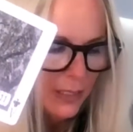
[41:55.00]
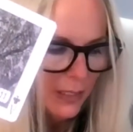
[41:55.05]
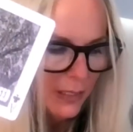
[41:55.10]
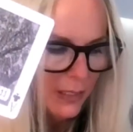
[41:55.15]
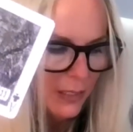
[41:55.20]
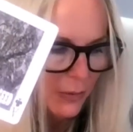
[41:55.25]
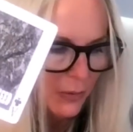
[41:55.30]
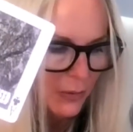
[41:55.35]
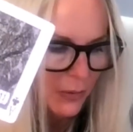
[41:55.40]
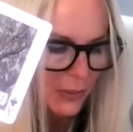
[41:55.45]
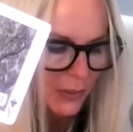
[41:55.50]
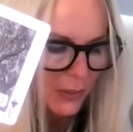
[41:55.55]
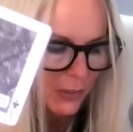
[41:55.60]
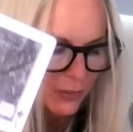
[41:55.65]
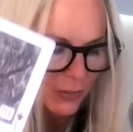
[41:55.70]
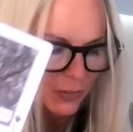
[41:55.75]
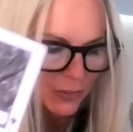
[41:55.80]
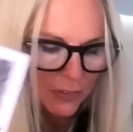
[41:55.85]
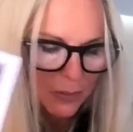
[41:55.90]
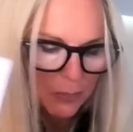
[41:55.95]

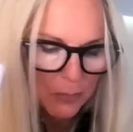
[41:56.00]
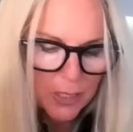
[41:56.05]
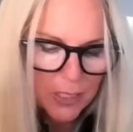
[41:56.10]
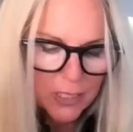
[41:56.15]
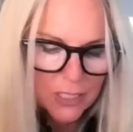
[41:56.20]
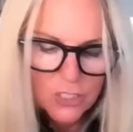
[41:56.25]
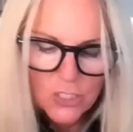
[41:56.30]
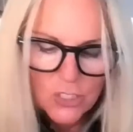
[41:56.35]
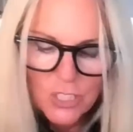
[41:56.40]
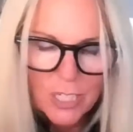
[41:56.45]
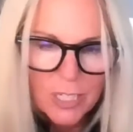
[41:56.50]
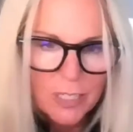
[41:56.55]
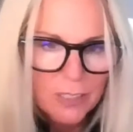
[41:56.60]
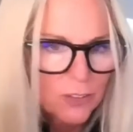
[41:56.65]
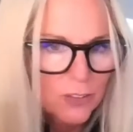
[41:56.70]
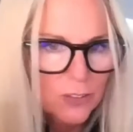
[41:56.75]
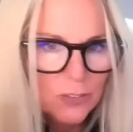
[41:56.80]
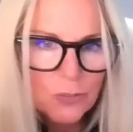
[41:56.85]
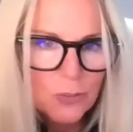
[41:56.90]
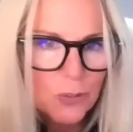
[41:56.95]
there's some kind of
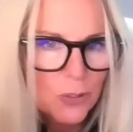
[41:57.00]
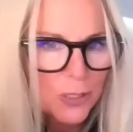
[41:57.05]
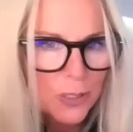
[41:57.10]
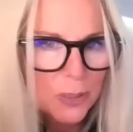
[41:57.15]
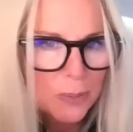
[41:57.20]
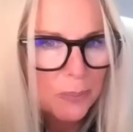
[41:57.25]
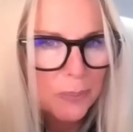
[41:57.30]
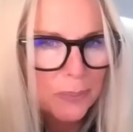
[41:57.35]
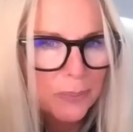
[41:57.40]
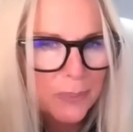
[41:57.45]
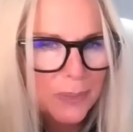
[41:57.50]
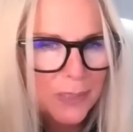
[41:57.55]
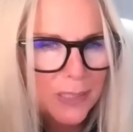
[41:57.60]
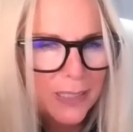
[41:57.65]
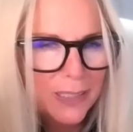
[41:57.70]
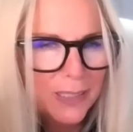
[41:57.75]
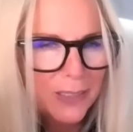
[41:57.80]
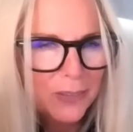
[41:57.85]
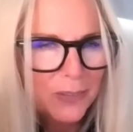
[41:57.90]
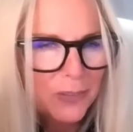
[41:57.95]
chance for him,
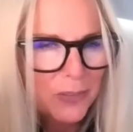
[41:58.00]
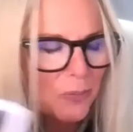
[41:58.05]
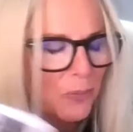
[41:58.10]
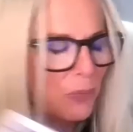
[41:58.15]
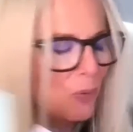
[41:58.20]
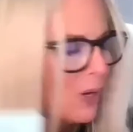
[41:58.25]
and I don't know